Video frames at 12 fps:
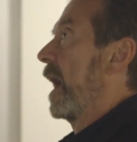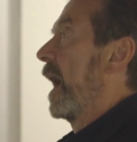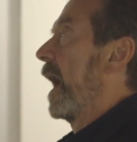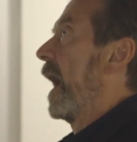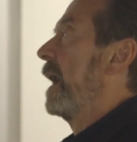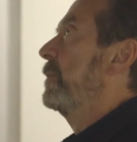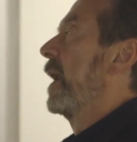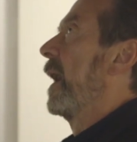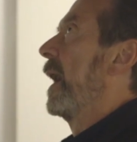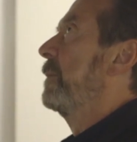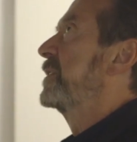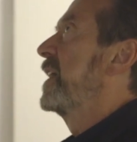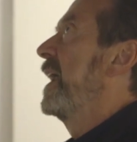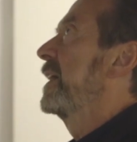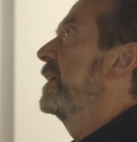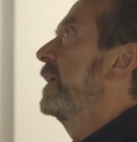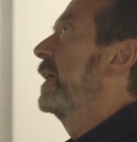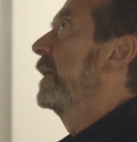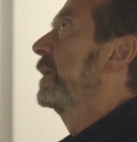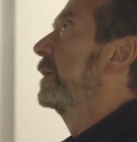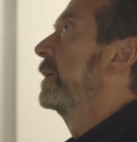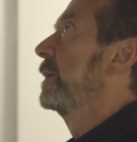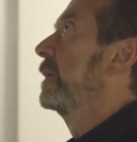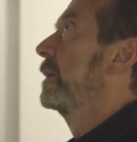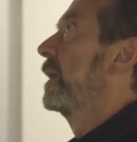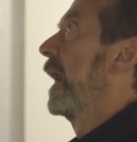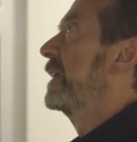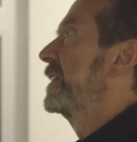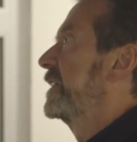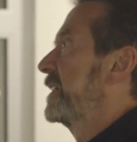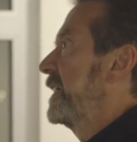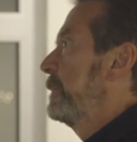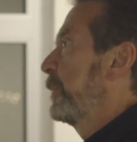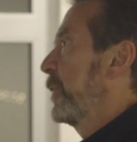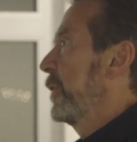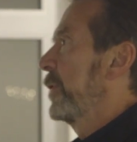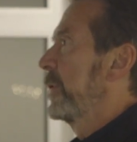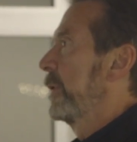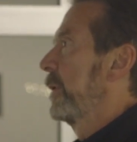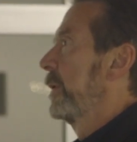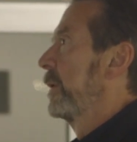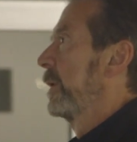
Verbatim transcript: I'm, I'm taking a deeper